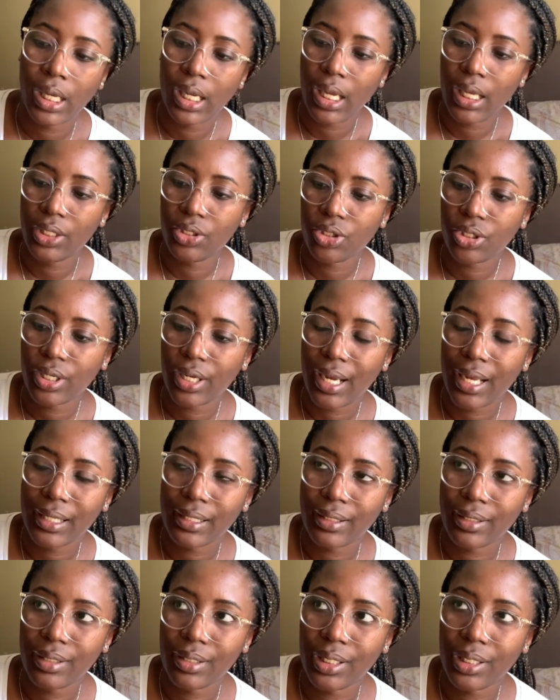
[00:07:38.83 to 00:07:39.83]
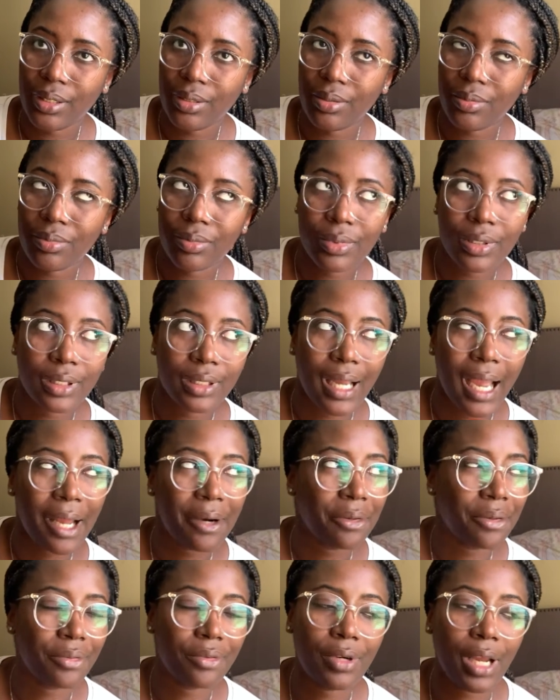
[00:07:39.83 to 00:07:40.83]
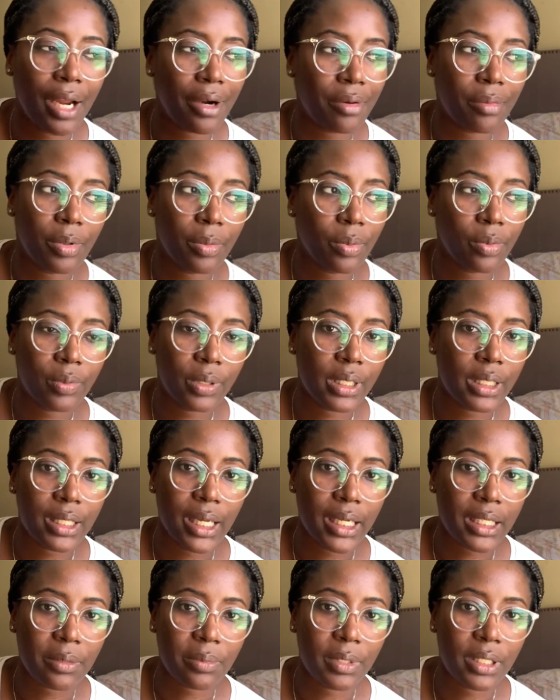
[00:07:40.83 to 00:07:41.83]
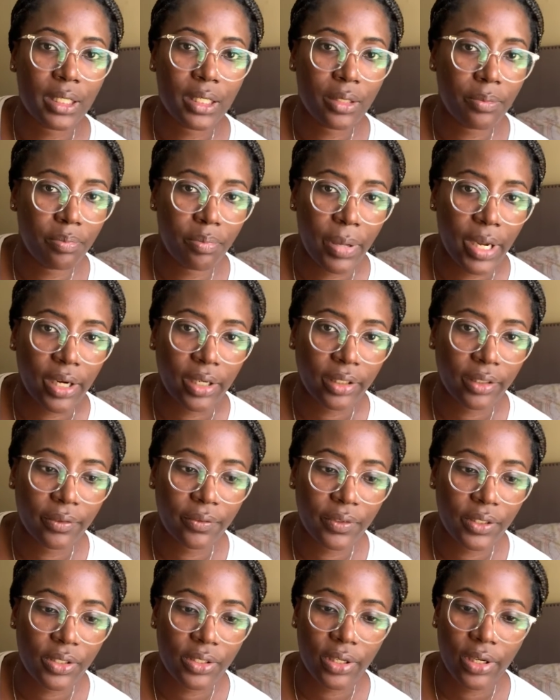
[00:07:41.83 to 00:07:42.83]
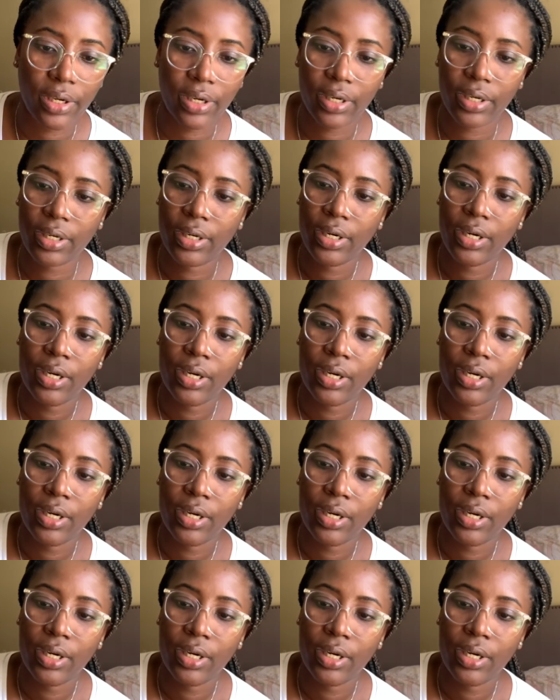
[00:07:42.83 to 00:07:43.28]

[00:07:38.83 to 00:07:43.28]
And she has them, I don't remember what size, but barely fits her.